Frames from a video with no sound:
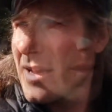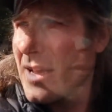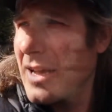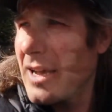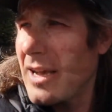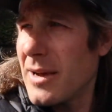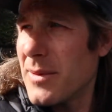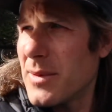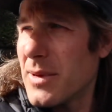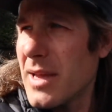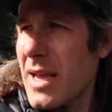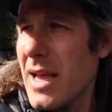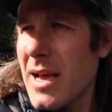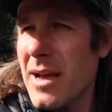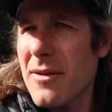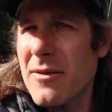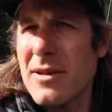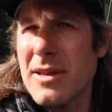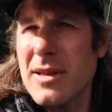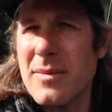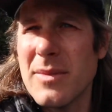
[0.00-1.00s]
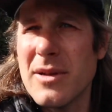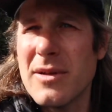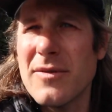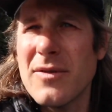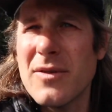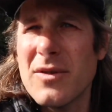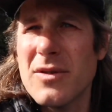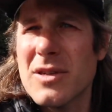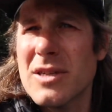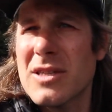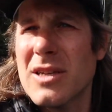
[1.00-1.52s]
But yeah, really
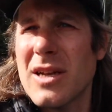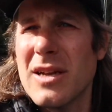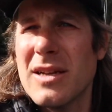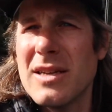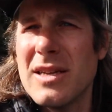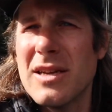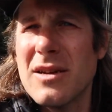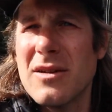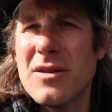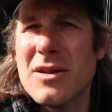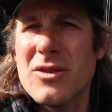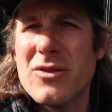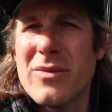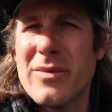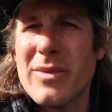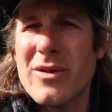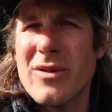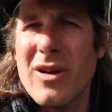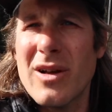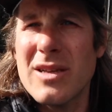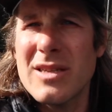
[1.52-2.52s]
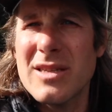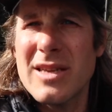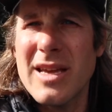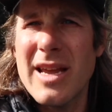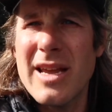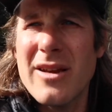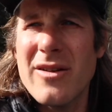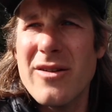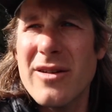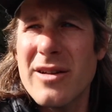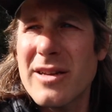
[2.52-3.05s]
beautiful. Just saw a deer swim across the
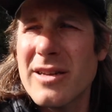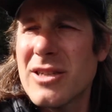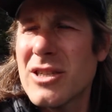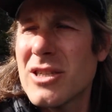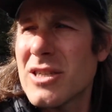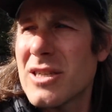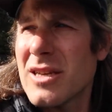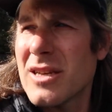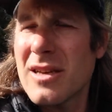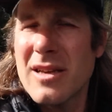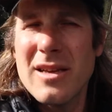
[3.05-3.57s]
anchorage.